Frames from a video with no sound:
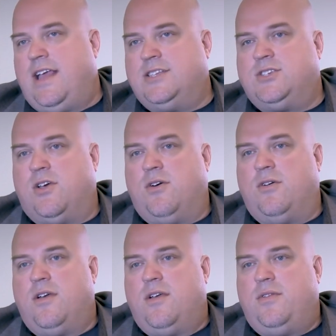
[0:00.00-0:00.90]
And
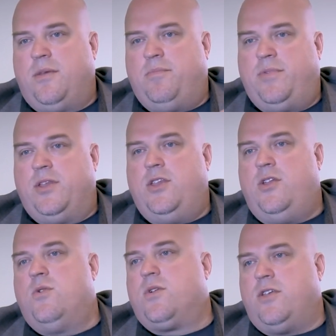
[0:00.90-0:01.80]
so, the, the
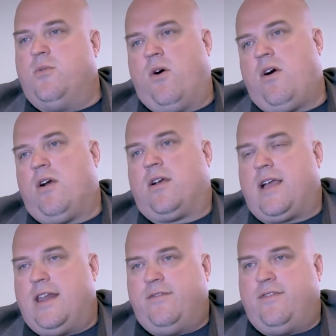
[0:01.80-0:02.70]
newer you are,
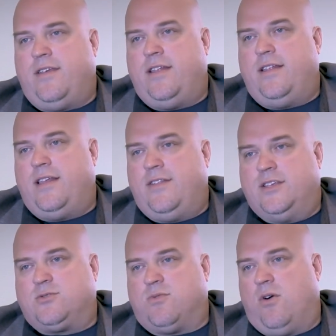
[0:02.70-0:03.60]
kind of in in
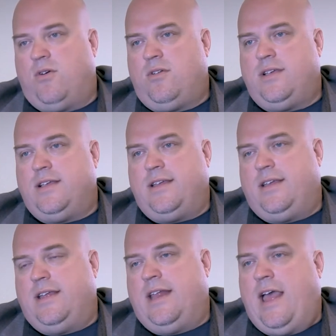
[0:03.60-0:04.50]
this role, it,
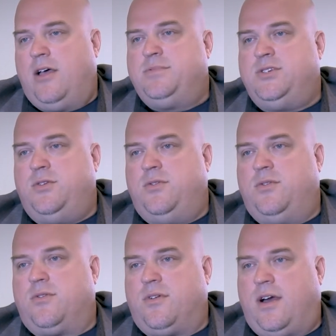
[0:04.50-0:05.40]
it helps
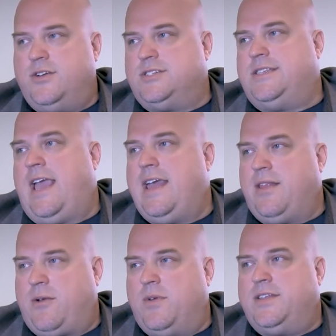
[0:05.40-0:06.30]
you understand
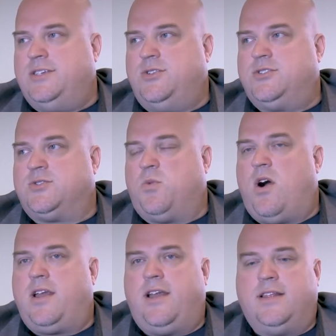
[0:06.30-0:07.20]
like what these users
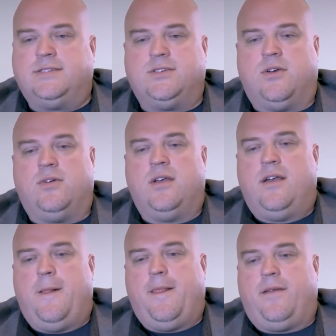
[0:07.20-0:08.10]
wanted. And so,
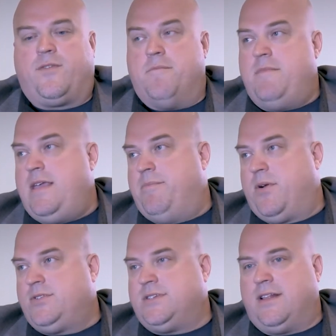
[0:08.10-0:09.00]
for me
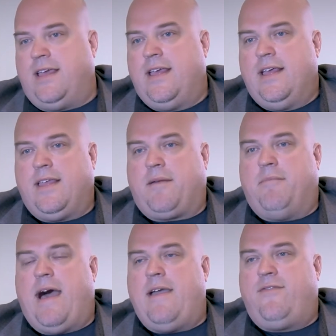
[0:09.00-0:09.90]
personally, like
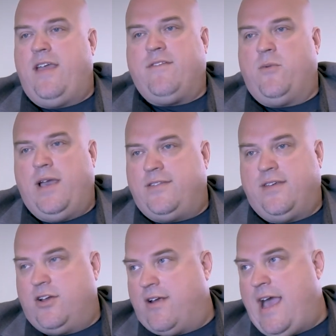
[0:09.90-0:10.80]
my favorite way
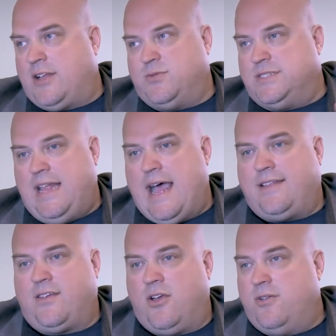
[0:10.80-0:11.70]
to interact was
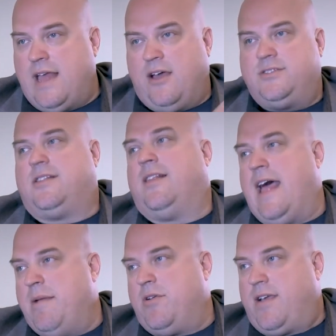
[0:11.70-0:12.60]
not to go down to the
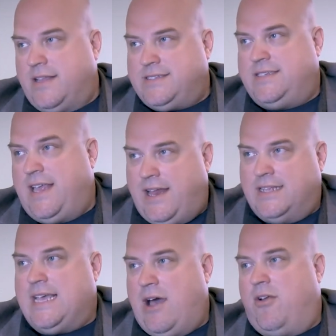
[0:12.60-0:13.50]
library and sit in
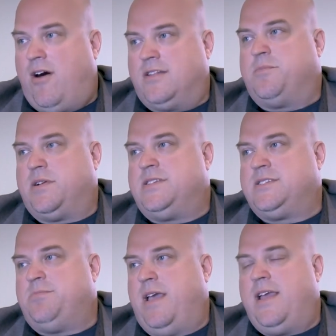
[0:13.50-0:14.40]
a town hall to
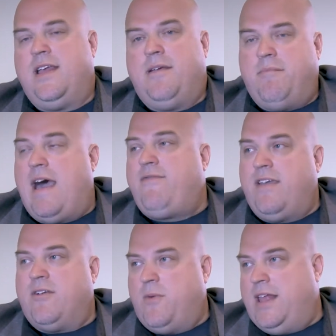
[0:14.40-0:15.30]
participate. My
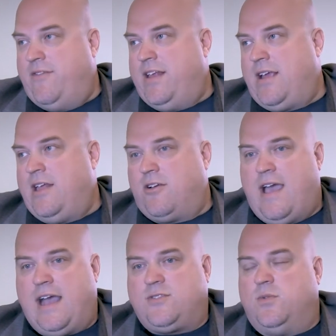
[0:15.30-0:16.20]
favorite way to
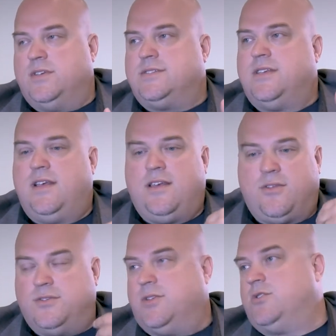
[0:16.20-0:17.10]
interact was
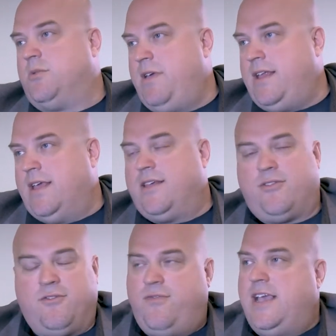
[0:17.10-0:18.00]
through social media,
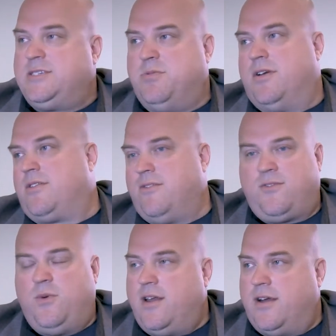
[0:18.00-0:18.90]
through yeah. Facebook, through
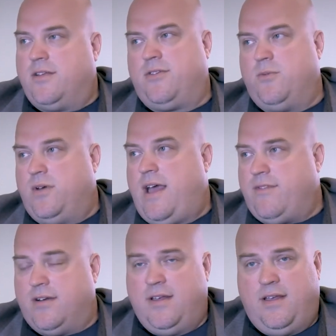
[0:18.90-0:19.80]
Twitter, through
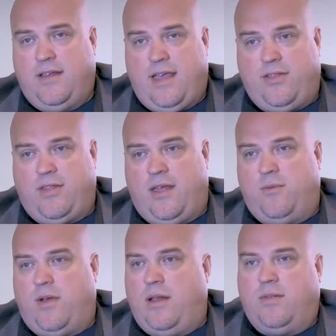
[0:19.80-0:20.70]
whatever, and,
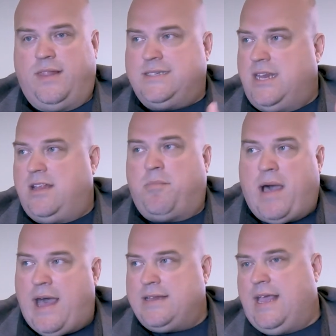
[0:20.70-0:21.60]
and, and listening to
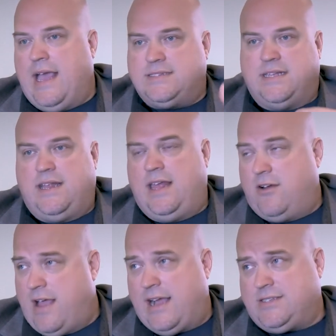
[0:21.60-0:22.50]
podcasts and
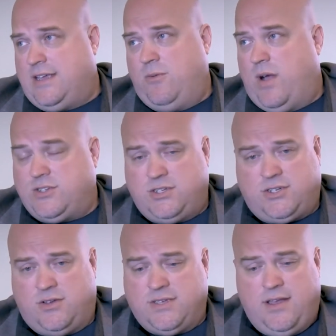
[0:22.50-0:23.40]
interacting and watching
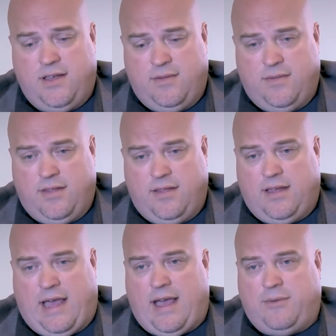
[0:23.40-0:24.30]
shows. Yeah.
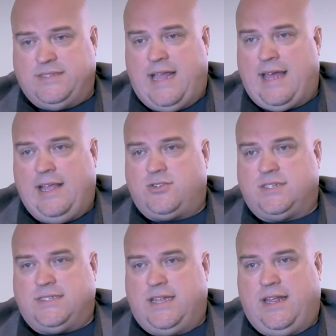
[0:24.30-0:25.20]
I, I was not
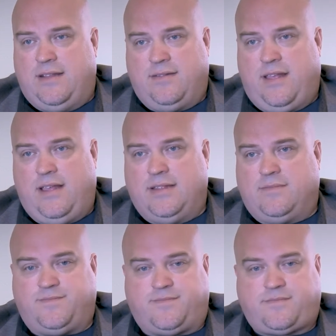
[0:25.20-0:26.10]
interested in,
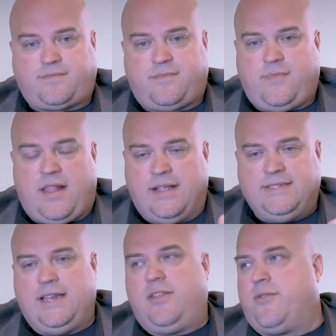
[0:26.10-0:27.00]
in
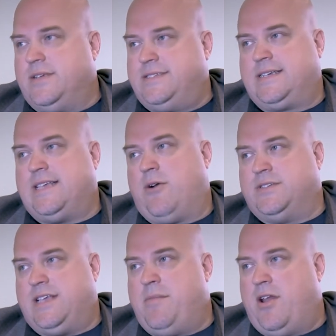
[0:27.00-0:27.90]
sitting through a six hour
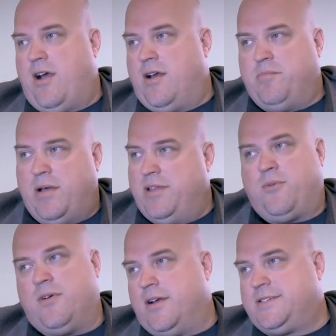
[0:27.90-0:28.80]
seminar on
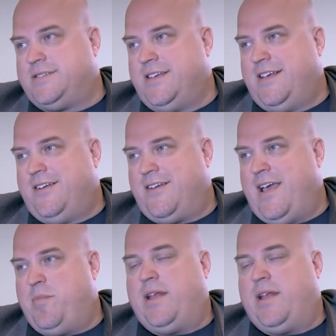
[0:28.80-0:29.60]
public works, mm -hmm. right?